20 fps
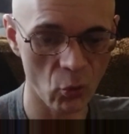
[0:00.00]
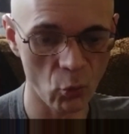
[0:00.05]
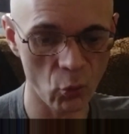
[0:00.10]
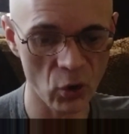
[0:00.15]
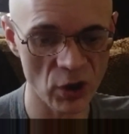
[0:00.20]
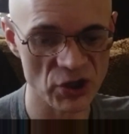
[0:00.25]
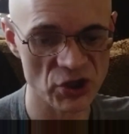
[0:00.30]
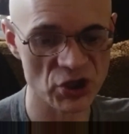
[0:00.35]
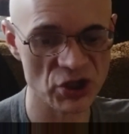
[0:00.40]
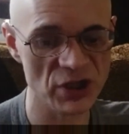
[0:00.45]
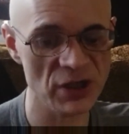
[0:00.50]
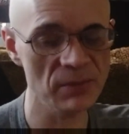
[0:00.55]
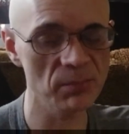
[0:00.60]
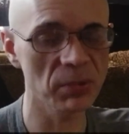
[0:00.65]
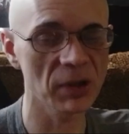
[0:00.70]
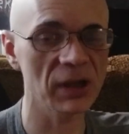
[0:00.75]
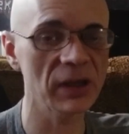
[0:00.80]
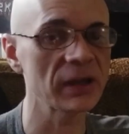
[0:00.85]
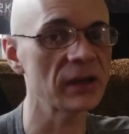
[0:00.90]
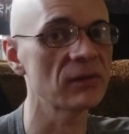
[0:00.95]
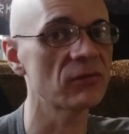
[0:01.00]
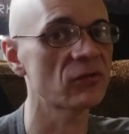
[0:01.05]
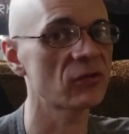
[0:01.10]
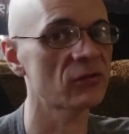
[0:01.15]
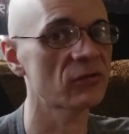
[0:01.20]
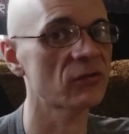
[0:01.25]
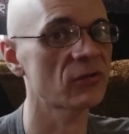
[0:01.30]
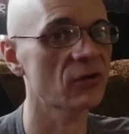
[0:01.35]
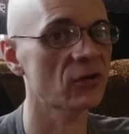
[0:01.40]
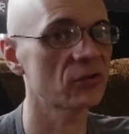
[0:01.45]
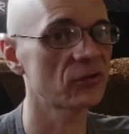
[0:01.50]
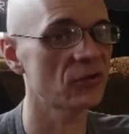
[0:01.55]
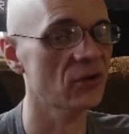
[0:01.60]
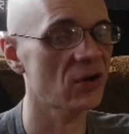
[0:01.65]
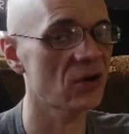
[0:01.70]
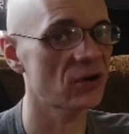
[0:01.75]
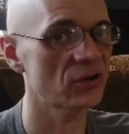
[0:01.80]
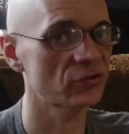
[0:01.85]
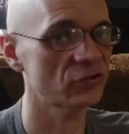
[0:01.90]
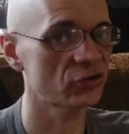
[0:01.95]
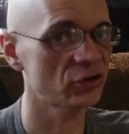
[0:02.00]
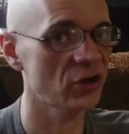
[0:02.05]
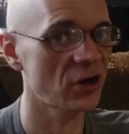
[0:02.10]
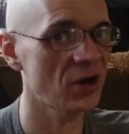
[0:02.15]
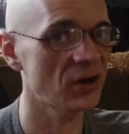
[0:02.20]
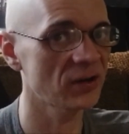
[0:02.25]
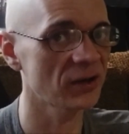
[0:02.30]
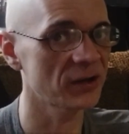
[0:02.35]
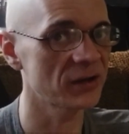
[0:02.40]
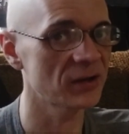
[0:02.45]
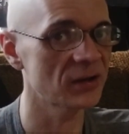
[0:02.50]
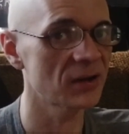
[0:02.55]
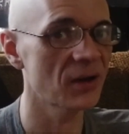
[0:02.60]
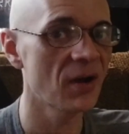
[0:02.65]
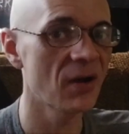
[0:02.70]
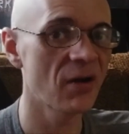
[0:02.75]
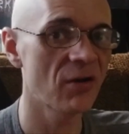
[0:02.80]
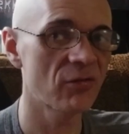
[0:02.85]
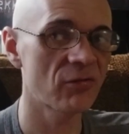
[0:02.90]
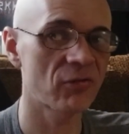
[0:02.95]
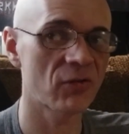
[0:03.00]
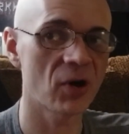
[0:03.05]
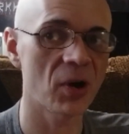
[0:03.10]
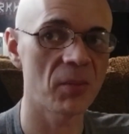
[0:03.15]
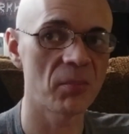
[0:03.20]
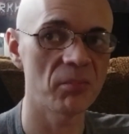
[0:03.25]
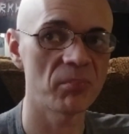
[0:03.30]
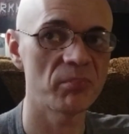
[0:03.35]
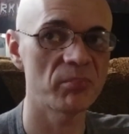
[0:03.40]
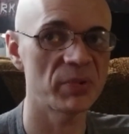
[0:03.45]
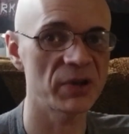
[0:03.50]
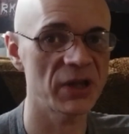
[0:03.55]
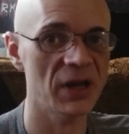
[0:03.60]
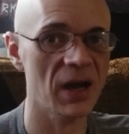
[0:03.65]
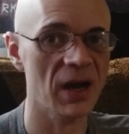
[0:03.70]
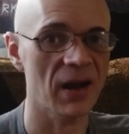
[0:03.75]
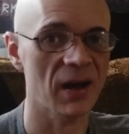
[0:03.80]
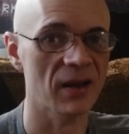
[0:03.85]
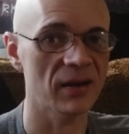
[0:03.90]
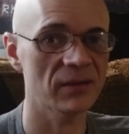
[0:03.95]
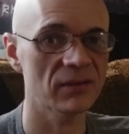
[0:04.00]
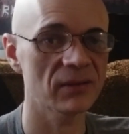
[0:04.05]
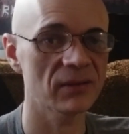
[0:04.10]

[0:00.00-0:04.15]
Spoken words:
what she believes is her daughter Charlie from beyond.